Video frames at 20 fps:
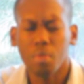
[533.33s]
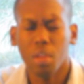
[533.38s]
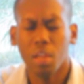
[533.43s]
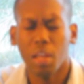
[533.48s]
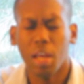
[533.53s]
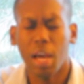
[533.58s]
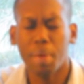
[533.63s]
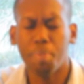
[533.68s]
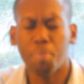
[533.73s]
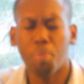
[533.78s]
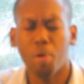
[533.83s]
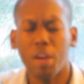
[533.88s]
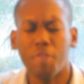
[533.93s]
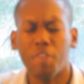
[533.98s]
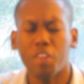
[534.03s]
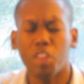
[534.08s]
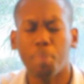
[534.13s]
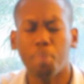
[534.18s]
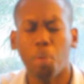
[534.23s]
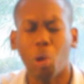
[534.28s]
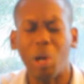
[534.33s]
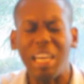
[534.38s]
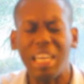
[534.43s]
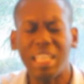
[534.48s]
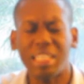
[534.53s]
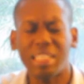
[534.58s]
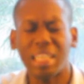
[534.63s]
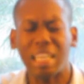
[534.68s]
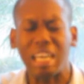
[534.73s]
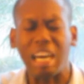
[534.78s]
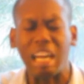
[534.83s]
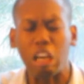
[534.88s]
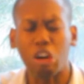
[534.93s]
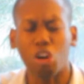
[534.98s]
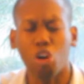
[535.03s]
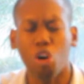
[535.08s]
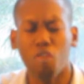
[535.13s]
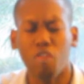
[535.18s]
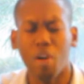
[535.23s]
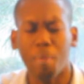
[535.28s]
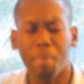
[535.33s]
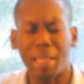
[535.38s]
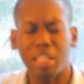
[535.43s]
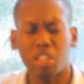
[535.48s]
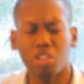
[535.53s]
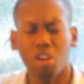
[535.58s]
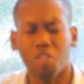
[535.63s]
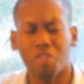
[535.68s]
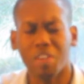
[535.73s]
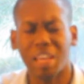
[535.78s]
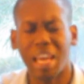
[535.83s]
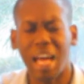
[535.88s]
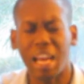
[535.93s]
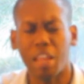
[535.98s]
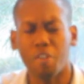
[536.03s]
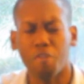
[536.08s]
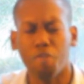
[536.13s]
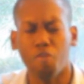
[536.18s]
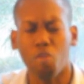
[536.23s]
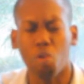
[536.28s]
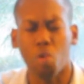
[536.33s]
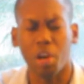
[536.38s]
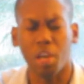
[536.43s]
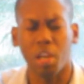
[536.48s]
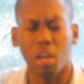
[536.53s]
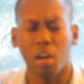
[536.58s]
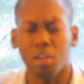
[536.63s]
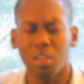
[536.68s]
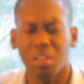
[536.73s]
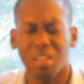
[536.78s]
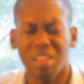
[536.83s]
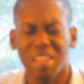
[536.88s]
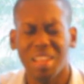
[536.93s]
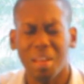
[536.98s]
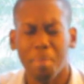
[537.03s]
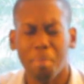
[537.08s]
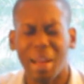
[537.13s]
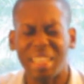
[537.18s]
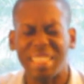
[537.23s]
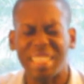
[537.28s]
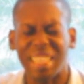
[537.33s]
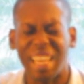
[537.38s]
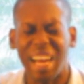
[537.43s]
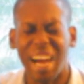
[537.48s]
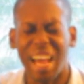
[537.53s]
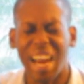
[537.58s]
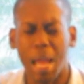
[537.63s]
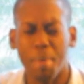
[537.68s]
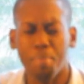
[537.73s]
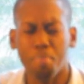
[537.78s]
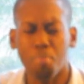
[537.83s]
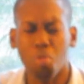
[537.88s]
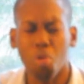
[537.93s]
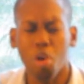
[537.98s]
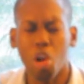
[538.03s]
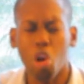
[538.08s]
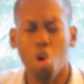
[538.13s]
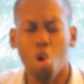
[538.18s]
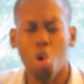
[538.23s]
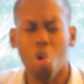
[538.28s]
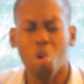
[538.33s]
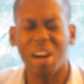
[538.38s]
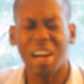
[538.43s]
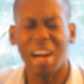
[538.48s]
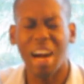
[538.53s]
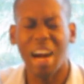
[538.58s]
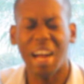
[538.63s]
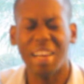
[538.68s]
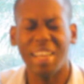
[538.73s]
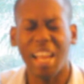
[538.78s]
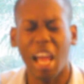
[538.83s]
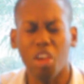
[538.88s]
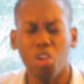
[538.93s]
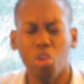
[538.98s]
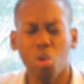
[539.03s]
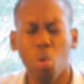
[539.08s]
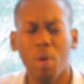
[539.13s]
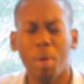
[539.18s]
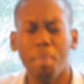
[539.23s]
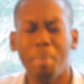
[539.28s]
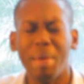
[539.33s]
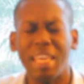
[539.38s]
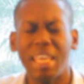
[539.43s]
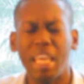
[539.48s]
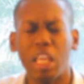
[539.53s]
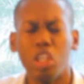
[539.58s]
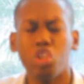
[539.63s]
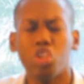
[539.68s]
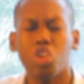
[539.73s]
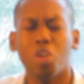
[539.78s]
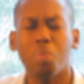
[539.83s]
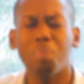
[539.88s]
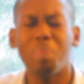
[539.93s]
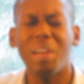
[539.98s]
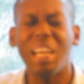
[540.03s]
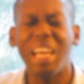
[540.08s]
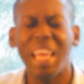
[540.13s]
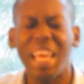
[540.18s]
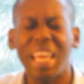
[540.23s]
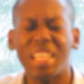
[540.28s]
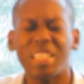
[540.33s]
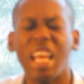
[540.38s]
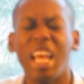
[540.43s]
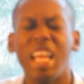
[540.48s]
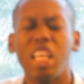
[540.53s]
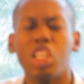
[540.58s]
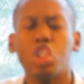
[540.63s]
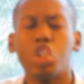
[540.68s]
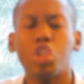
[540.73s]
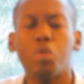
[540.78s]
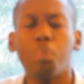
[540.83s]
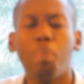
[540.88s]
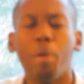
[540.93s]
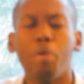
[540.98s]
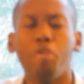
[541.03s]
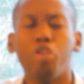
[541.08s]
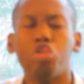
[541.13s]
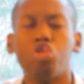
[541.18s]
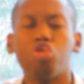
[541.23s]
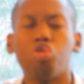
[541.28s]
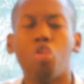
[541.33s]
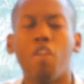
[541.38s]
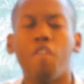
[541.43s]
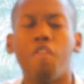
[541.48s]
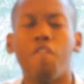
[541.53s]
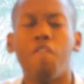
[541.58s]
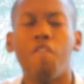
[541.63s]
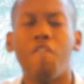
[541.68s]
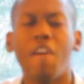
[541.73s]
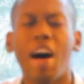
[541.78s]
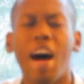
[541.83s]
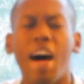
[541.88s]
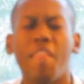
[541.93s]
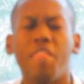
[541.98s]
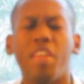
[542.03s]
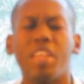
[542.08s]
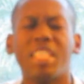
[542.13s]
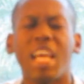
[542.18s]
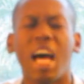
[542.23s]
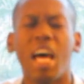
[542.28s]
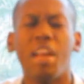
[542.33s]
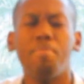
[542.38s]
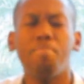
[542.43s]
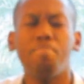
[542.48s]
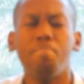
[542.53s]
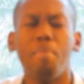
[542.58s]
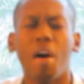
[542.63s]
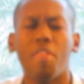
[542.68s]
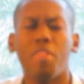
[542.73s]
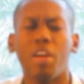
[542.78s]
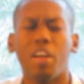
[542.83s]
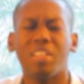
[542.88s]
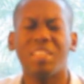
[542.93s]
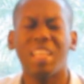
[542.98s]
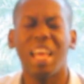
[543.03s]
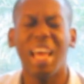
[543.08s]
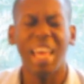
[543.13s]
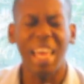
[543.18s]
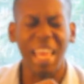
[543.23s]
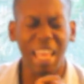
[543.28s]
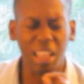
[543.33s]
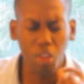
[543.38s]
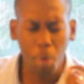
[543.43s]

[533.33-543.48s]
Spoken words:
I pray for the political government of California. Mighty God, I pray, oh God, that you will begin to place spiritual fathers and mothers in the